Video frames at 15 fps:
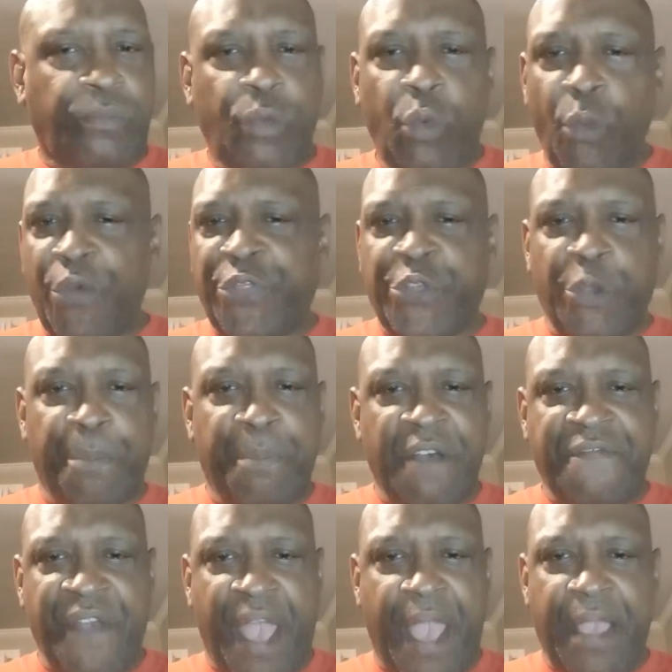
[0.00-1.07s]

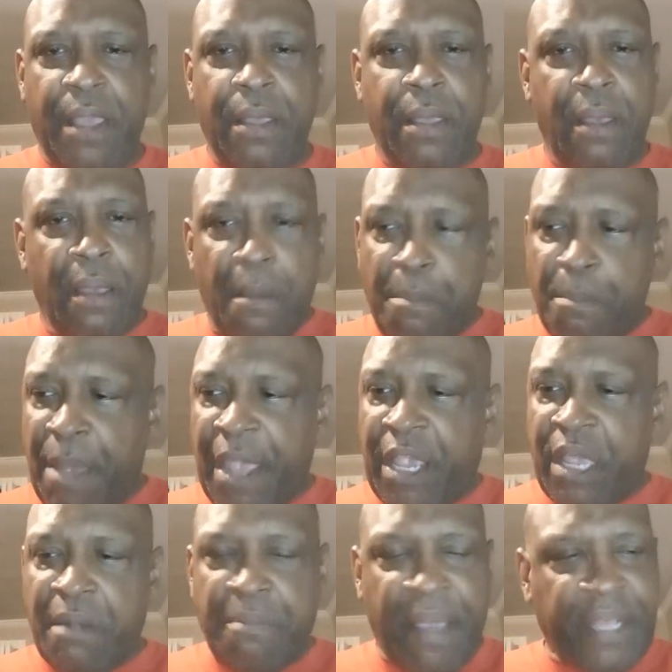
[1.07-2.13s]
buffet. Make it
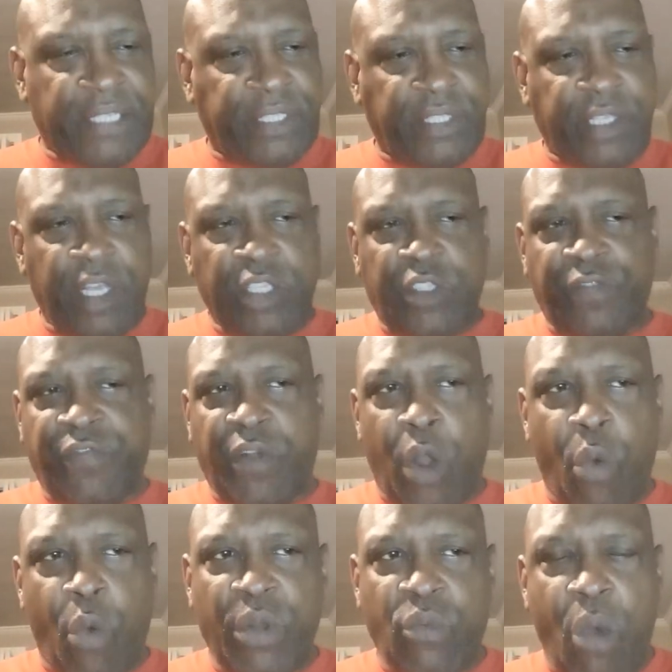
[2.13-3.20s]
make sense flowing
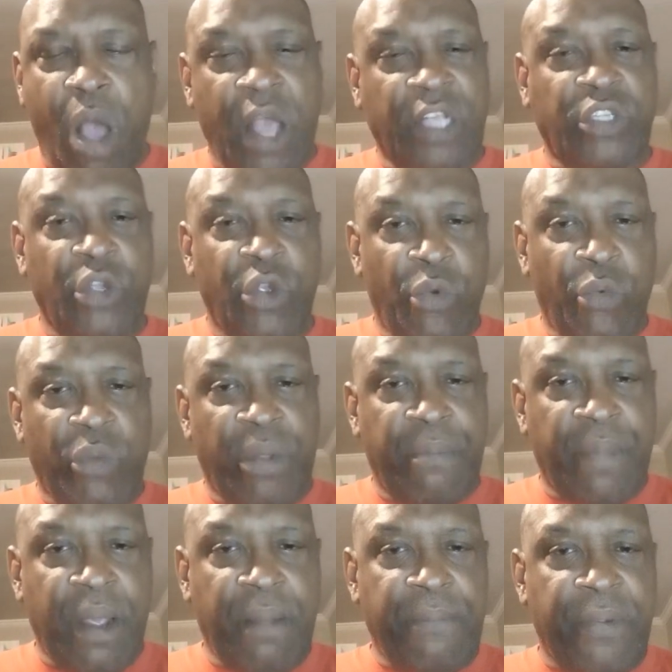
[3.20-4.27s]
wise.
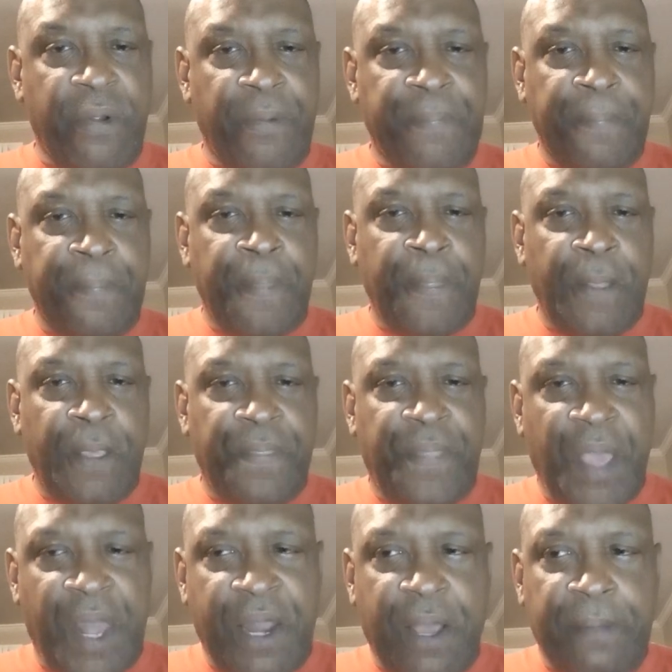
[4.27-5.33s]
Remember
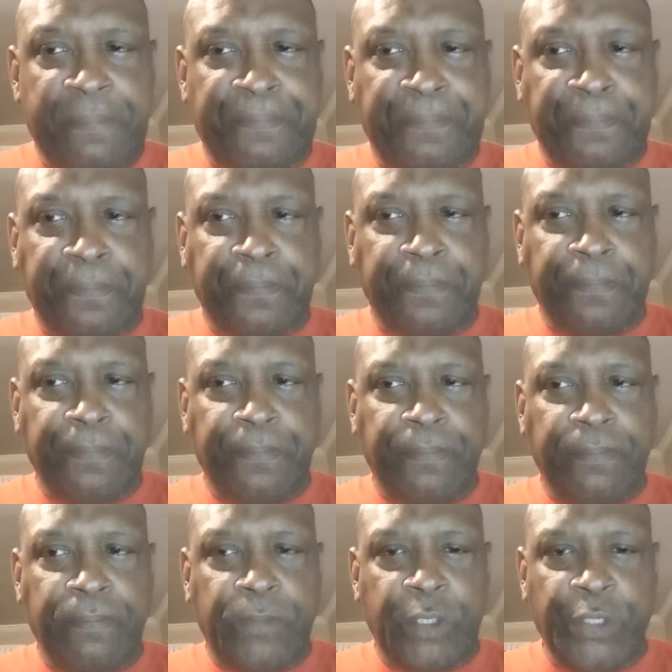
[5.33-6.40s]
that
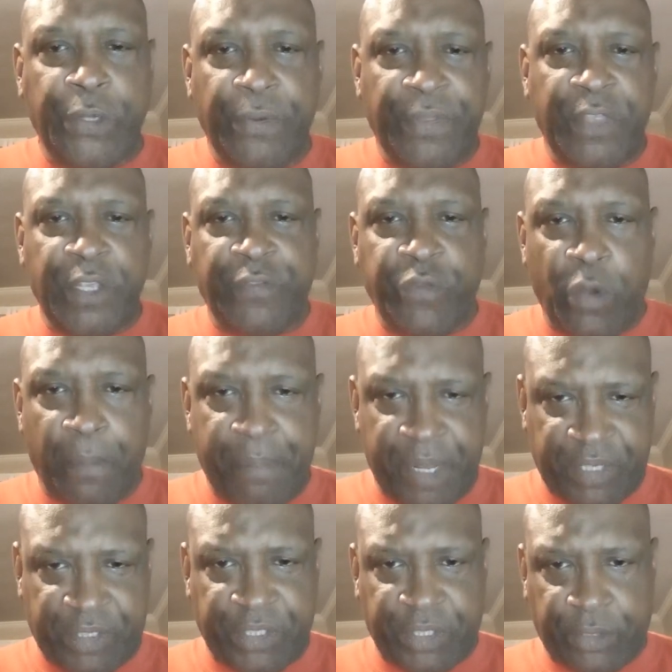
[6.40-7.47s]
you're in this for a
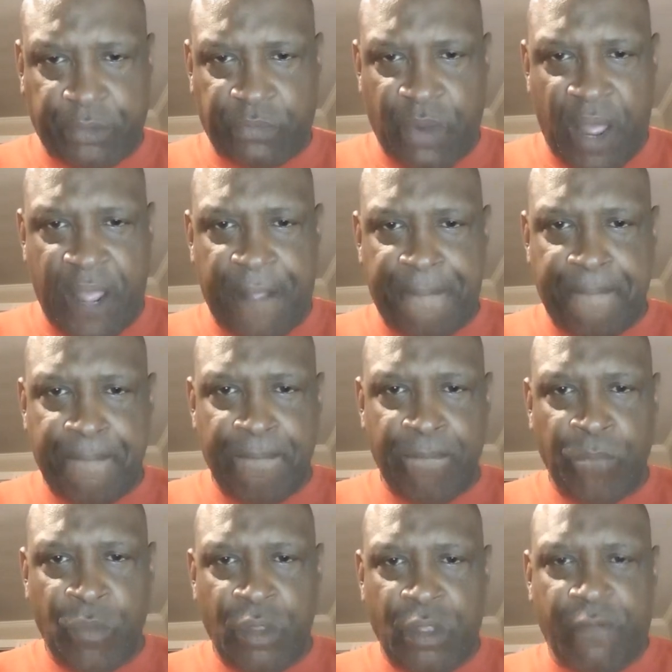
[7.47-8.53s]
business, right?
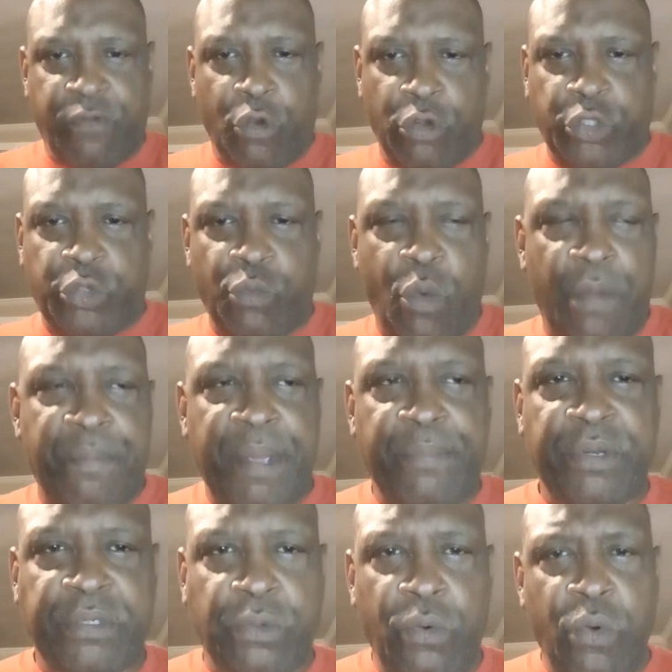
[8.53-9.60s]
And of course you want people to say,
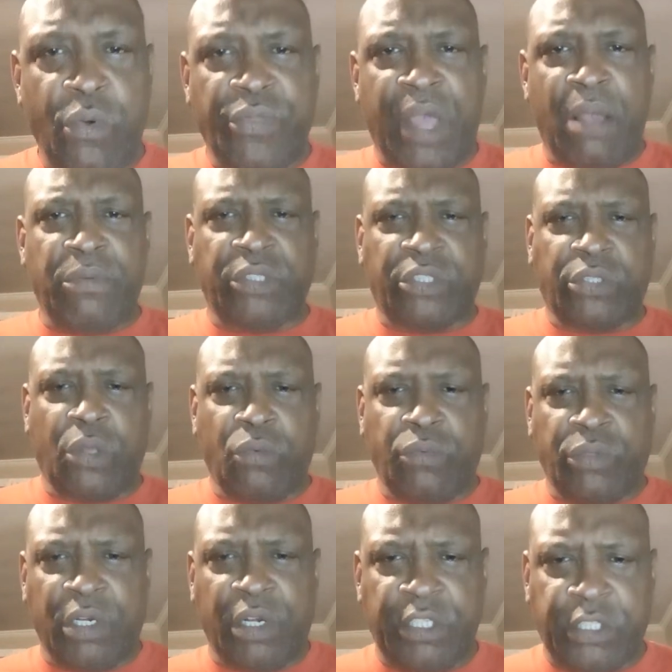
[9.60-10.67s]
oh, that was so
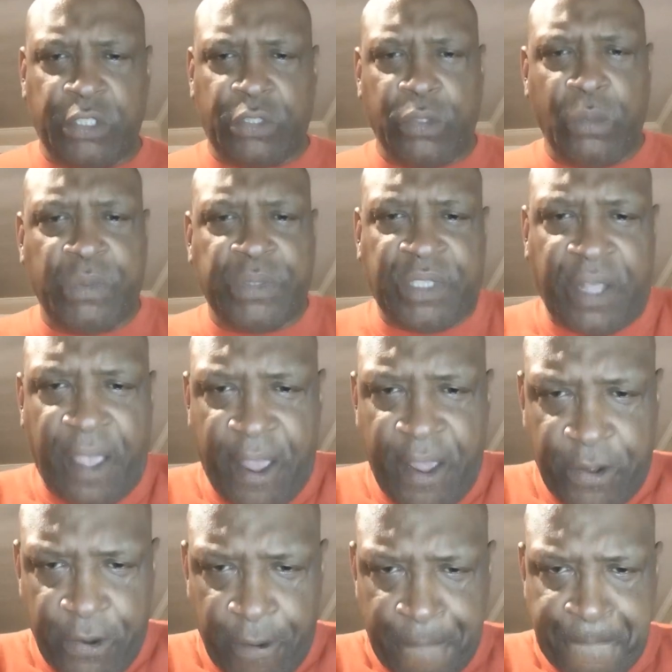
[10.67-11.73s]
delicious. Who was the caterer?
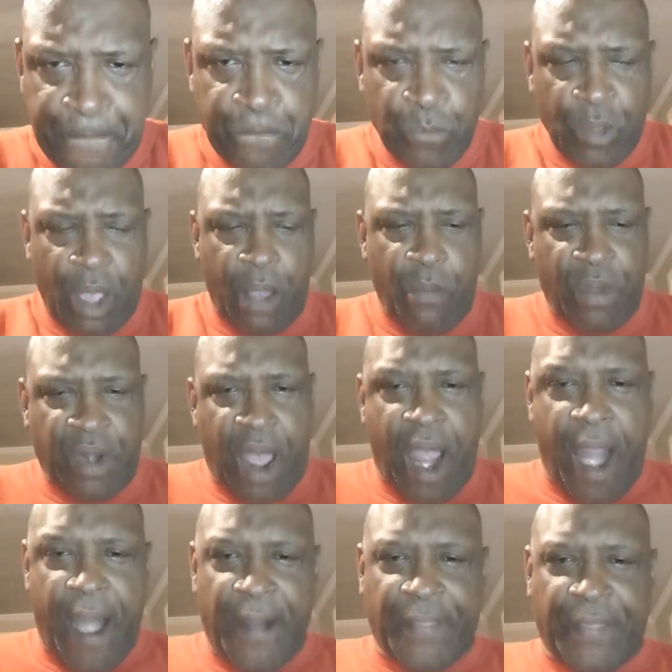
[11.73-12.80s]
I want to hire
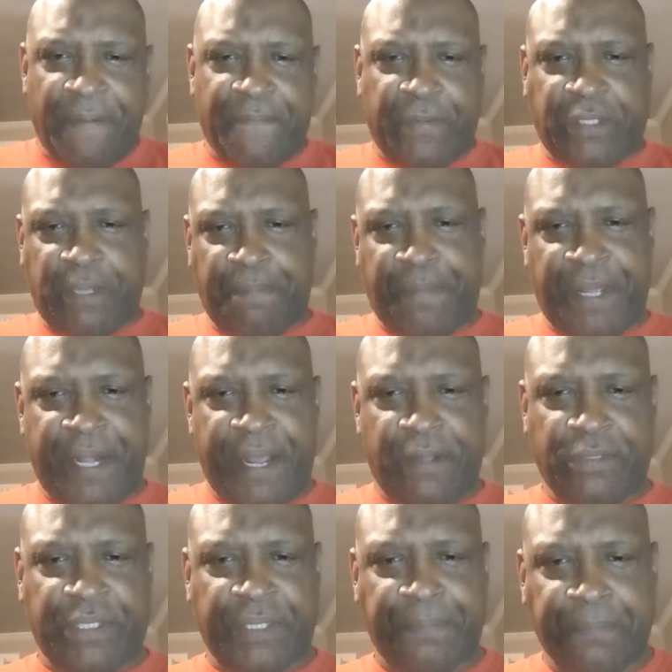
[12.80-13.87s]
them for something else
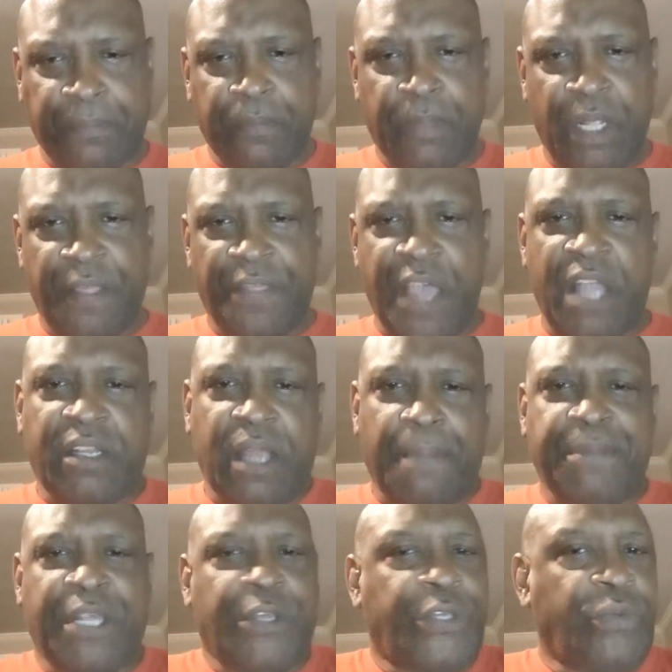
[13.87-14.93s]
and that type of thing.
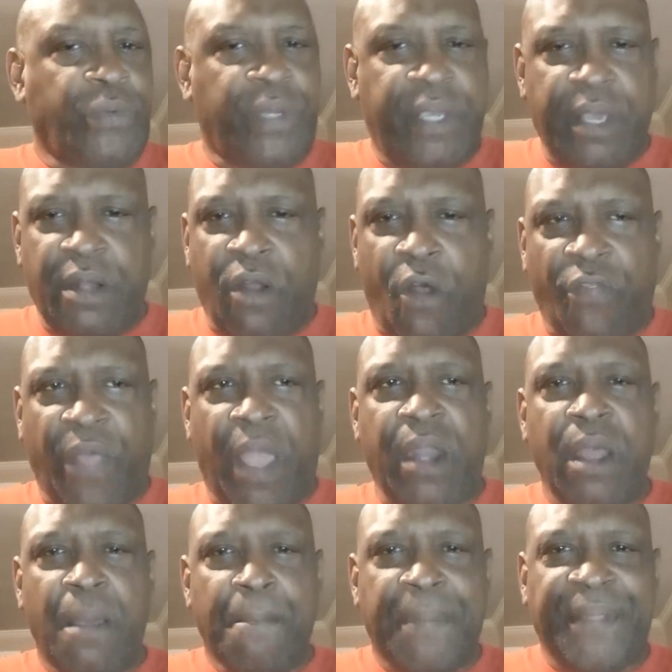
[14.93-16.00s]
You get all that.
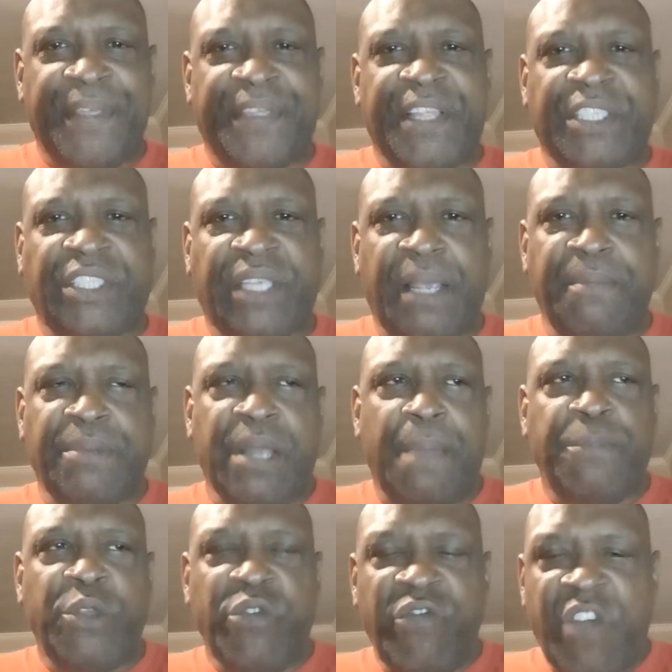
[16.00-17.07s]
But at the same time,
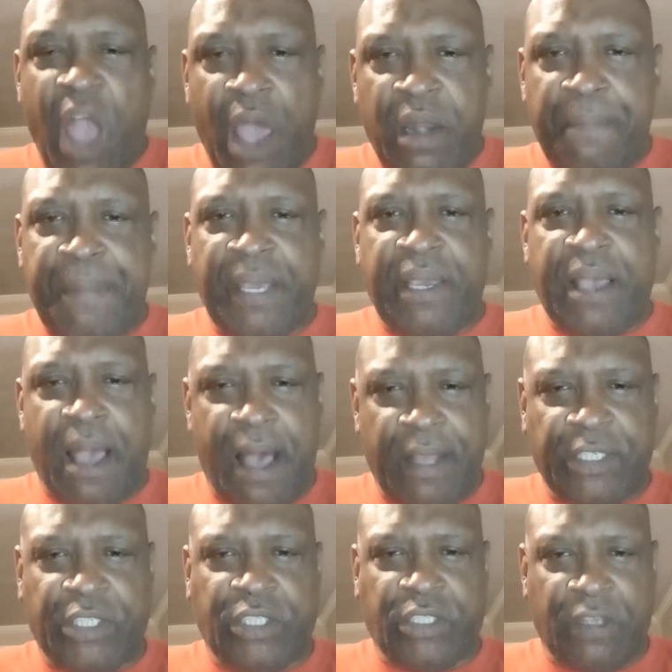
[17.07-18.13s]
you've got to be
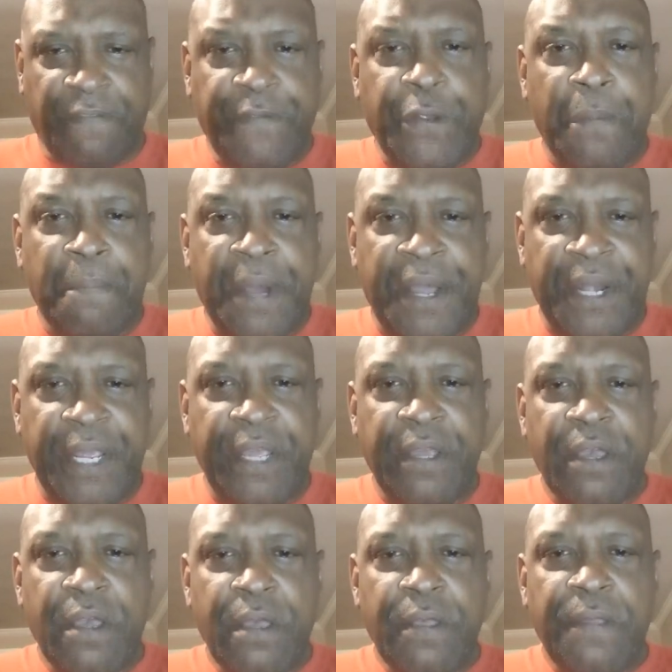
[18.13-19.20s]
conscious of your money,
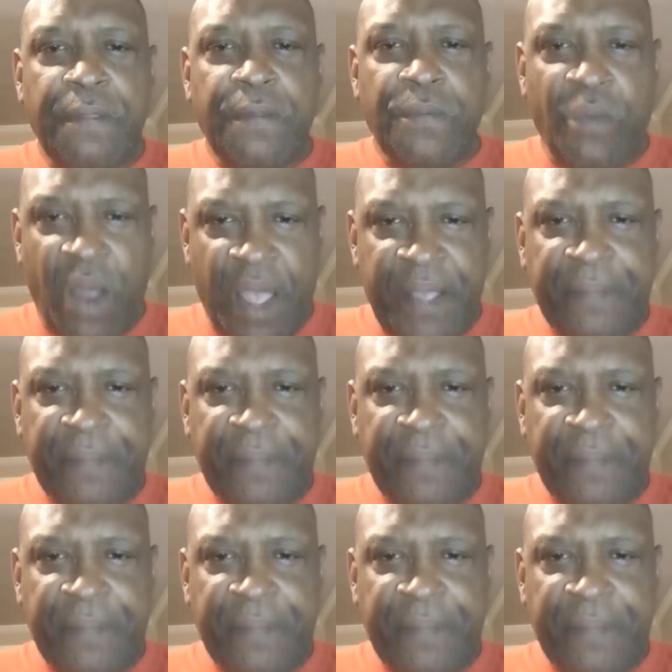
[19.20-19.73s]
right?